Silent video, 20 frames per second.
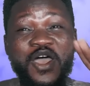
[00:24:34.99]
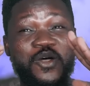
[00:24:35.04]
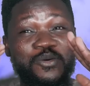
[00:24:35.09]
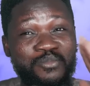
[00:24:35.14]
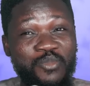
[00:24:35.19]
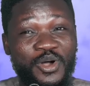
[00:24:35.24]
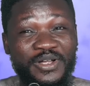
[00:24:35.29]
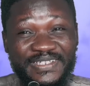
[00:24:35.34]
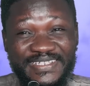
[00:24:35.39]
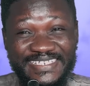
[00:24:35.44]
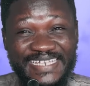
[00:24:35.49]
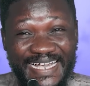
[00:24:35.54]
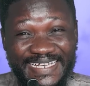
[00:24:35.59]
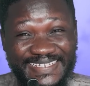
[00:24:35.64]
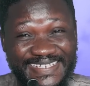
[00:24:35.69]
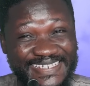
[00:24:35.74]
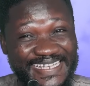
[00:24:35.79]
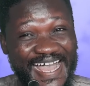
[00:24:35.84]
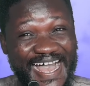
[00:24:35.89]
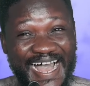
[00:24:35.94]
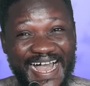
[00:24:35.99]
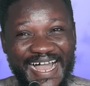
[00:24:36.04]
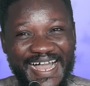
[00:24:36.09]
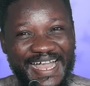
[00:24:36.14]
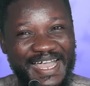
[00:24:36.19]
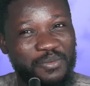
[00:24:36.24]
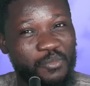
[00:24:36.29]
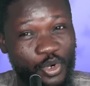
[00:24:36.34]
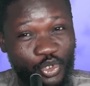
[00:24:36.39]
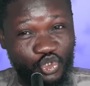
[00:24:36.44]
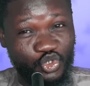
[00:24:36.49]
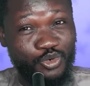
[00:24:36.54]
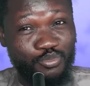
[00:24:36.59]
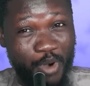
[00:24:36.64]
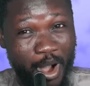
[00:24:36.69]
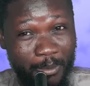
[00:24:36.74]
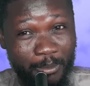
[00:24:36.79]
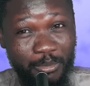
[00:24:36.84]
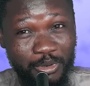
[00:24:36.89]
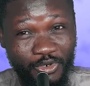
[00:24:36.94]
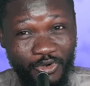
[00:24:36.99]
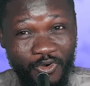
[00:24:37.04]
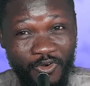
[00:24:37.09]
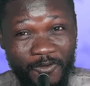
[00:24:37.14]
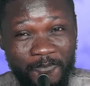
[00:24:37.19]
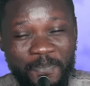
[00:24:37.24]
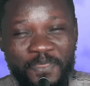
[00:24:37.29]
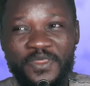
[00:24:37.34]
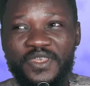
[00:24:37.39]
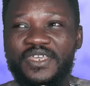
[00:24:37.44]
montiasia motu bombo no